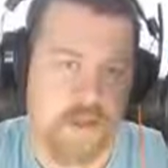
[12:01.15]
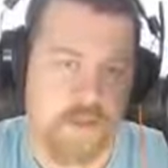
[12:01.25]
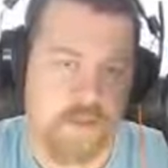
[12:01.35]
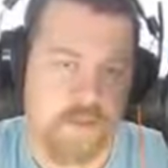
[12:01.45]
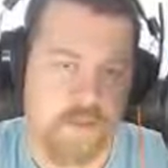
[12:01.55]

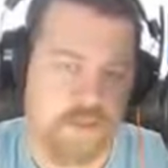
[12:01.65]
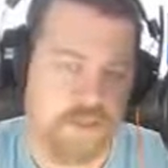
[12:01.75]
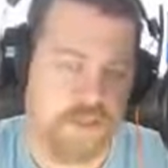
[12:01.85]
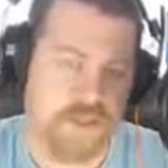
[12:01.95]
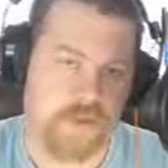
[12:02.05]
where you just
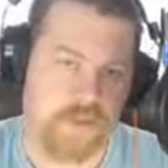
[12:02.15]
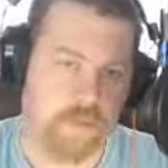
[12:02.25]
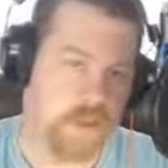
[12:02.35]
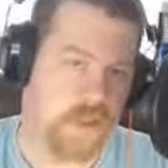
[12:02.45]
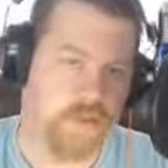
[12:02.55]
get a
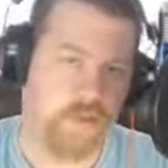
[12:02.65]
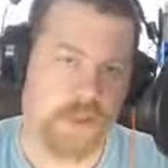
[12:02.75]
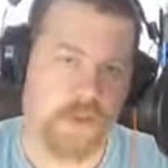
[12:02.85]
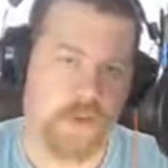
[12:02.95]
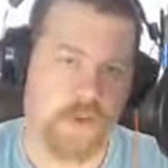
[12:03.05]
really, really
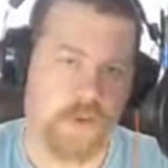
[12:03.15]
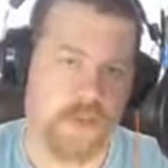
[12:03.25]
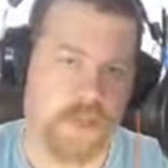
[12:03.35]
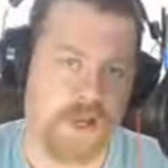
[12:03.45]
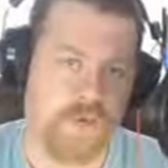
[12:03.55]
poor
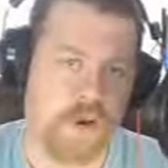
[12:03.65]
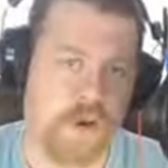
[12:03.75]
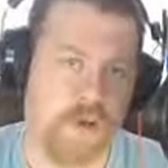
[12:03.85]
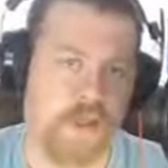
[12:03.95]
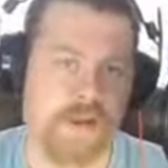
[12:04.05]
sound
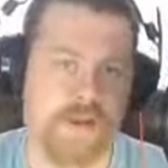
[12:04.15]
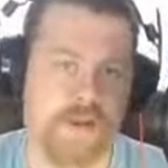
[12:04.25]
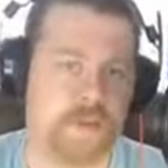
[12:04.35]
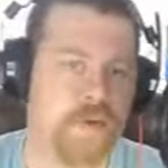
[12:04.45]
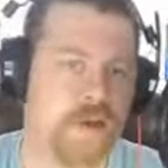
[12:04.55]
quality. And the
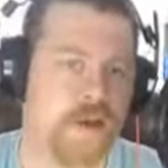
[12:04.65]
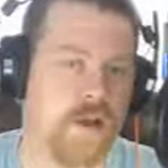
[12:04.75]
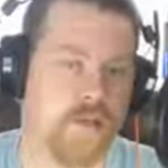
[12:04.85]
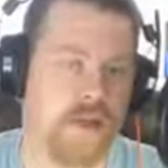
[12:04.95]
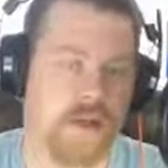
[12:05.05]
beauty of
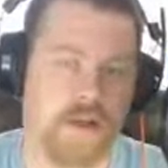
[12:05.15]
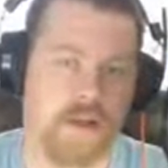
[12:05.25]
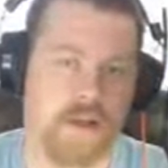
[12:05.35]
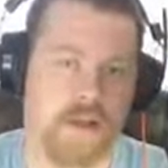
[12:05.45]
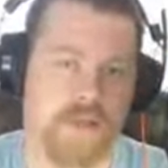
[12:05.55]
it
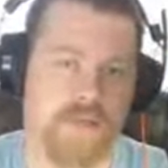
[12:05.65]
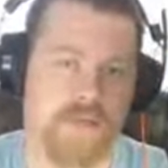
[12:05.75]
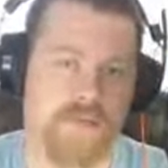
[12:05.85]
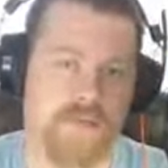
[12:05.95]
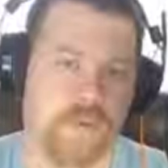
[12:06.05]
is, if
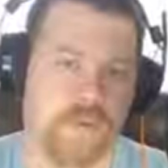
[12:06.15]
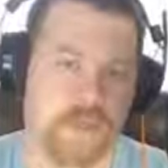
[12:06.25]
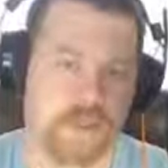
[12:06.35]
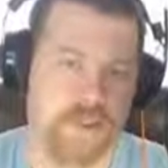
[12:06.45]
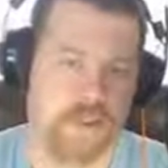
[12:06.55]
you're willing
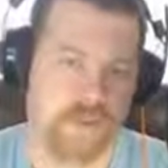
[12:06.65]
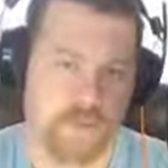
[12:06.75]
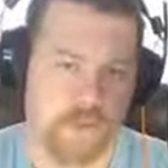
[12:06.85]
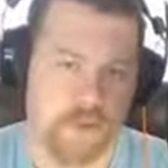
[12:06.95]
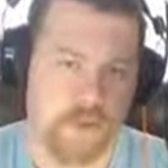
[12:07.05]
to
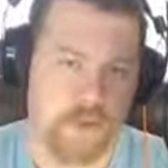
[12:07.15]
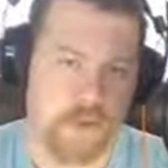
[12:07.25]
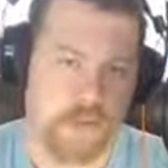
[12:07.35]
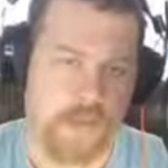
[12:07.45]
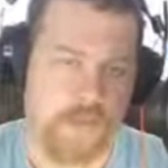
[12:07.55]

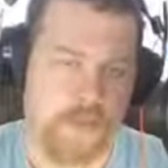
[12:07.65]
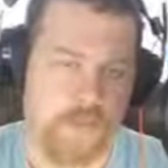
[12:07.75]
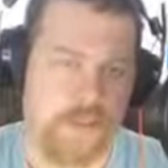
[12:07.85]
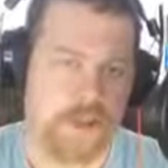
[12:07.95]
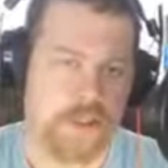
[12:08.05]
pay that
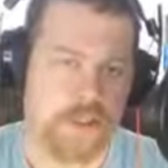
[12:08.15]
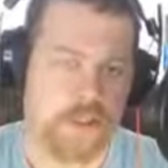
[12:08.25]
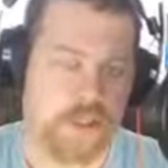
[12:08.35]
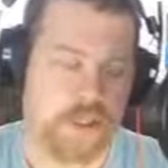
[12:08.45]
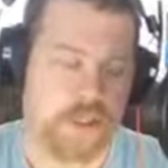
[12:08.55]
much,
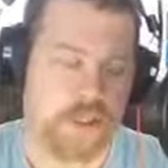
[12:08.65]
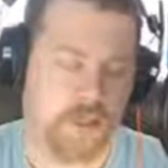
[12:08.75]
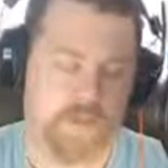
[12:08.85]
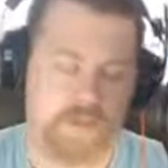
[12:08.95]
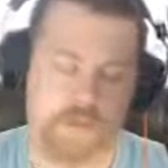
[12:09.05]
it
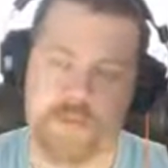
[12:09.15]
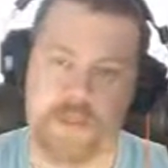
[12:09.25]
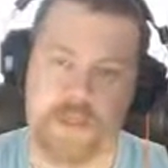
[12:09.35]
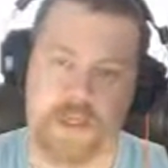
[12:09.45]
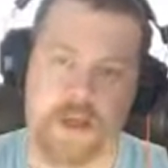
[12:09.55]
gives you
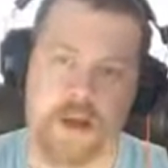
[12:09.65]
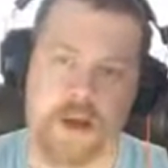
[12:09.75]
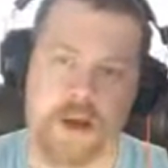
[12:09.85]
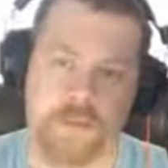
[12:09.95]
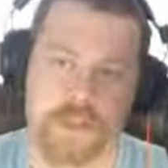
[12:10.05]
the
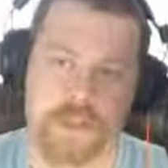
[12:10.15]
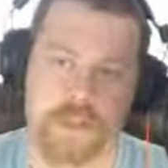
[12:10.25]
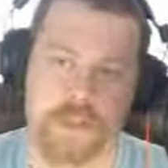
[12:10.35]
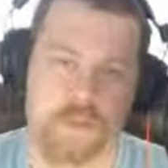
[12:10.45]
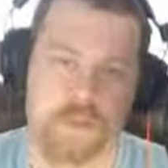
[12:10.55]
option
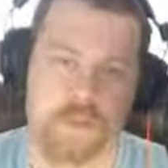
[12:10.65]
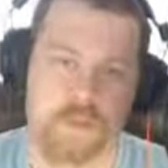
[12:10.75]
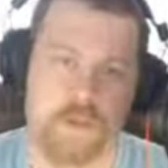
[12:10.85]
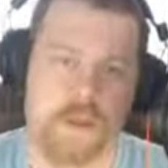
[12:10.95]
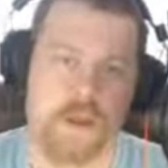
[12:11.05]
to
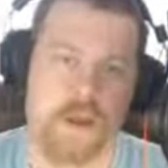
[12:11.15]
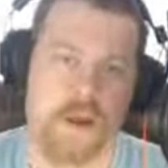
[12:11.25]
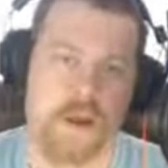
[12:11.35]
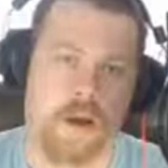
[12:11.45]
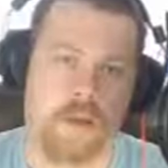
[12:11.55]

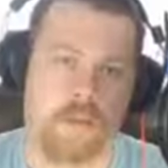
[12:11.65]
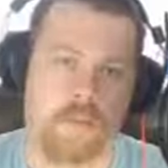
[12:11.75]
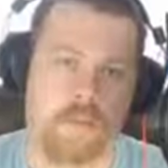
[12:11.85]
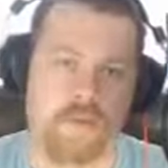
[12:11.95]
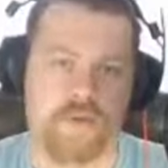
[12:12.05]

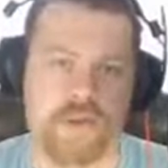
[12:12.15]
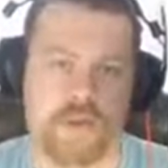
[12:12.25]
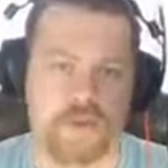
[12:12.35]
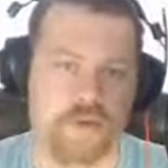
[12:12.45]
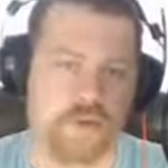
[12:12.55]
move
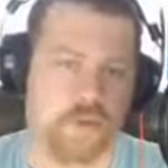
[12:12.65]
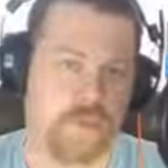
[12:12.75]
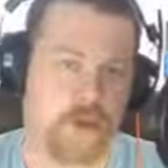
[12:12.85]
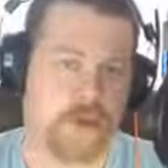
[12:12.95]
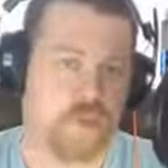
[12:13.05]
into
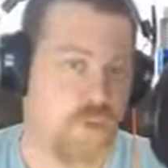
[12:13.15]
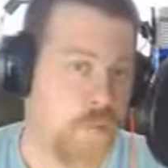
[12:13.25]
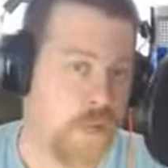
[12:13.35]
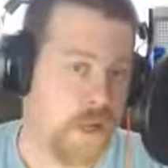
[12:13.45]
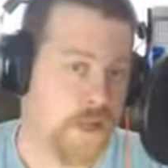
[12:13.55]
a dual
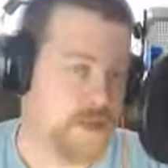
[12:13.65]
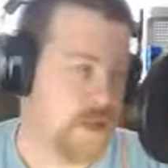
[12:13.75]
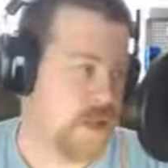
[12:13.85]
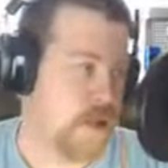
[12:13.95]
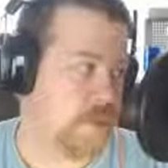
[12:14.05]
mic
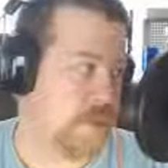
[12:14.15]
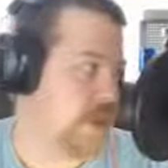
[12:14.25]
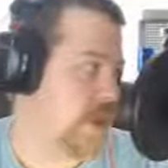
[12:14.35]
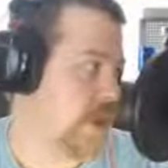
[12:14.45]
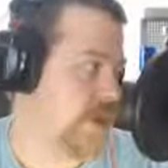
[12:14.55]
setup in
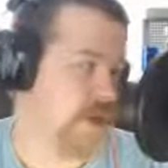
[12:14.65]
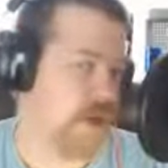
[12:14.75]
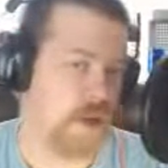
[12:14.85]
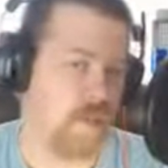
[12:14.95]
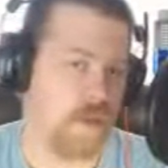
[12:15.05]
case I
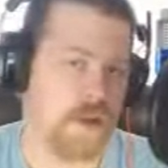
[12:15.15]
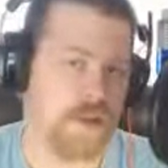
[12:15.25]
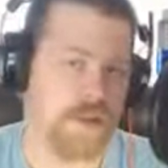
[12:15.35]
want